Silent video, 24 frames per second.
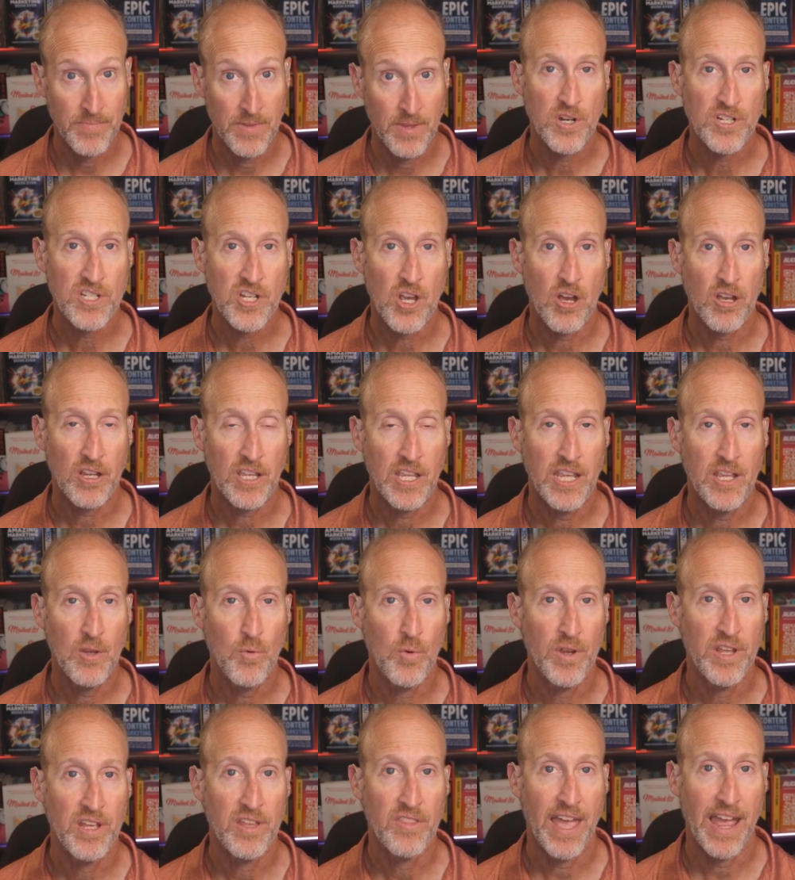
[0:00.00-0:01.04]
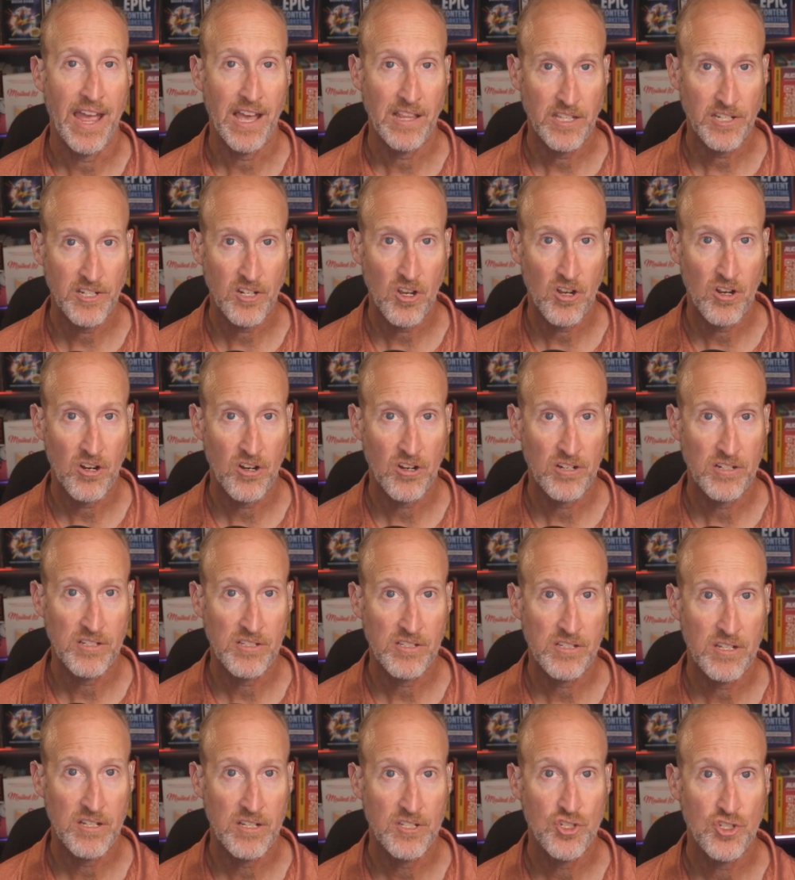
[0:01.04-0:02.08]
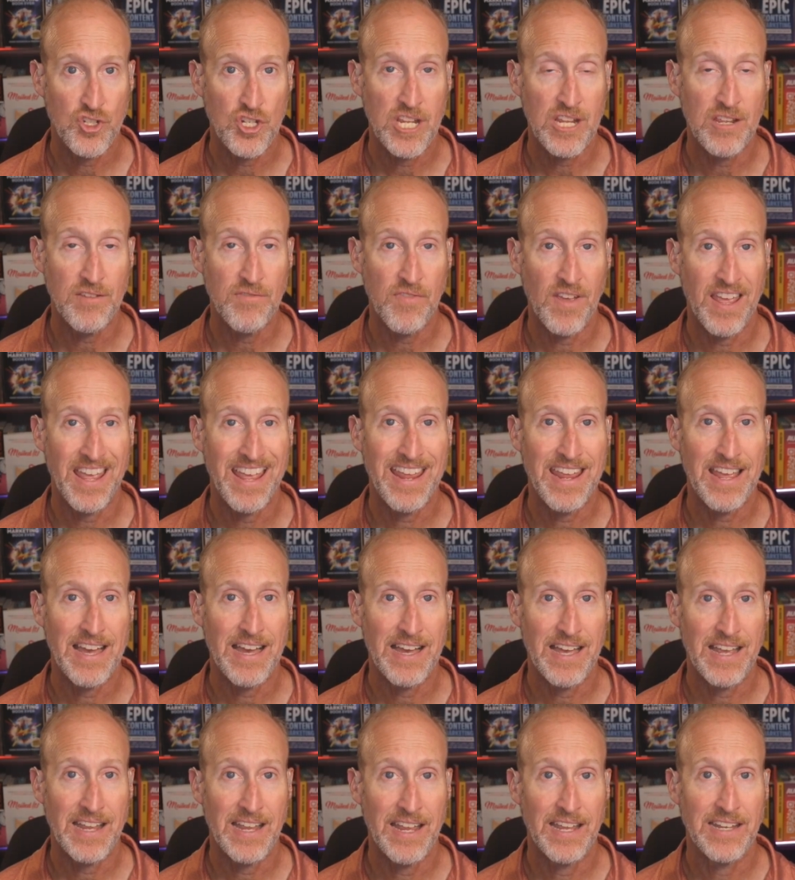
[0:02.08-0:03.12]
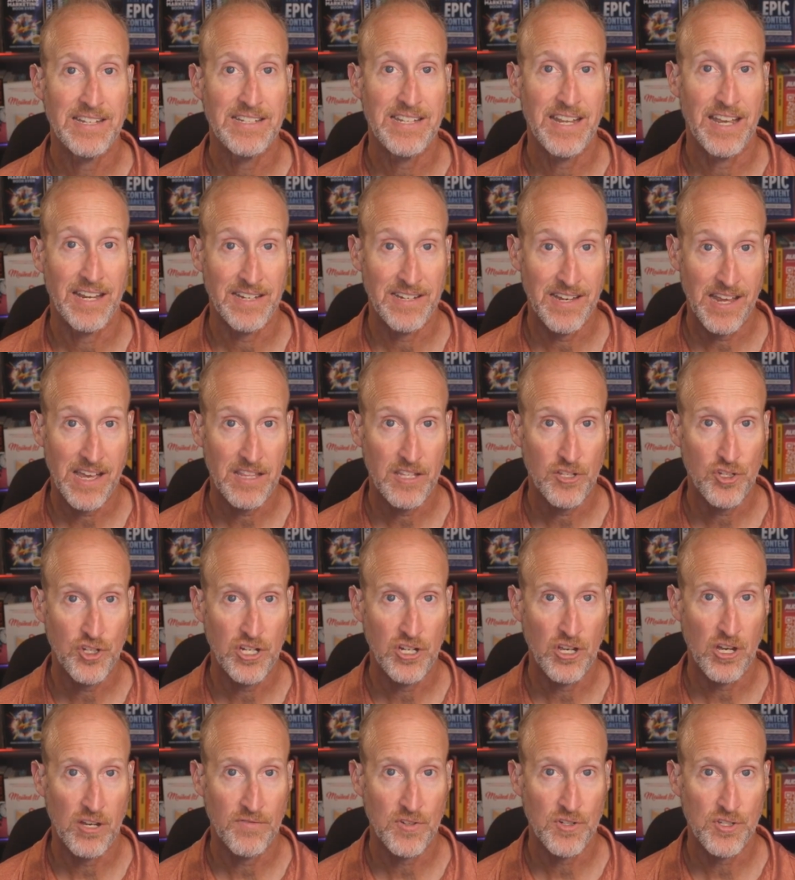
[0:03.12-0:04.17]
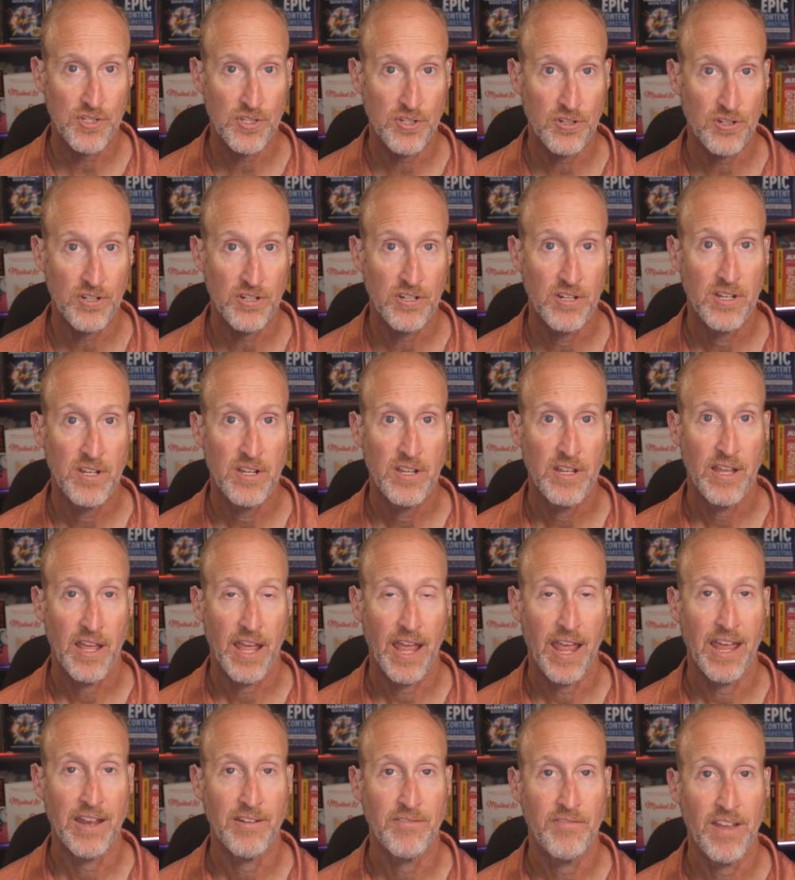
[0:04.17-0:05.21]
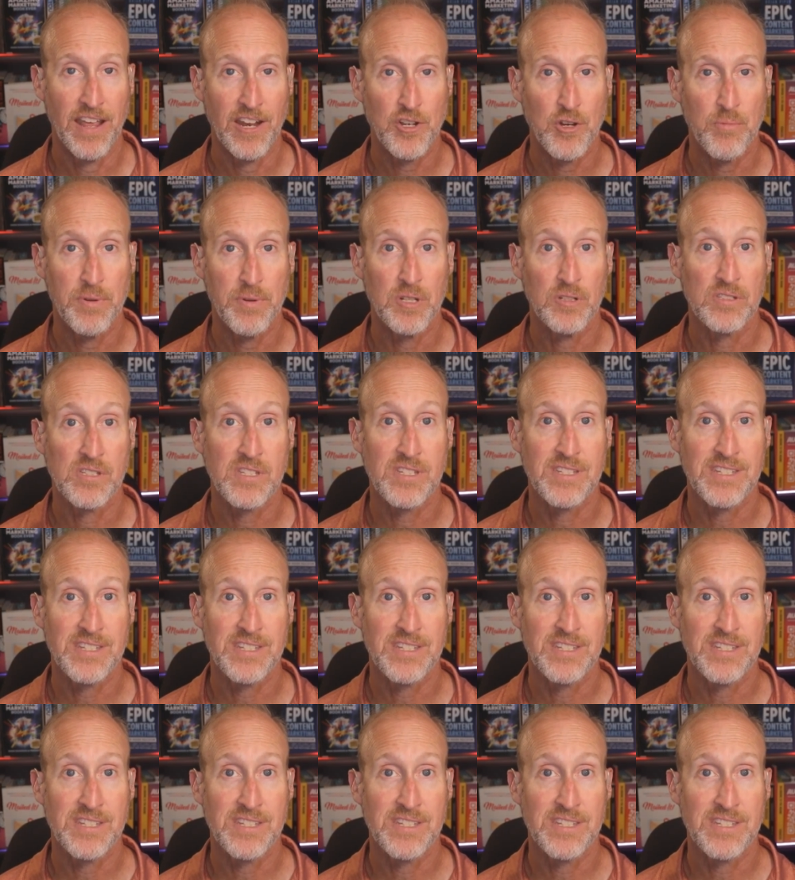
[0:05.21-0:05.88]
We're talking with Allen Karns, Chief AI and Technology Officer at Vanderbilt's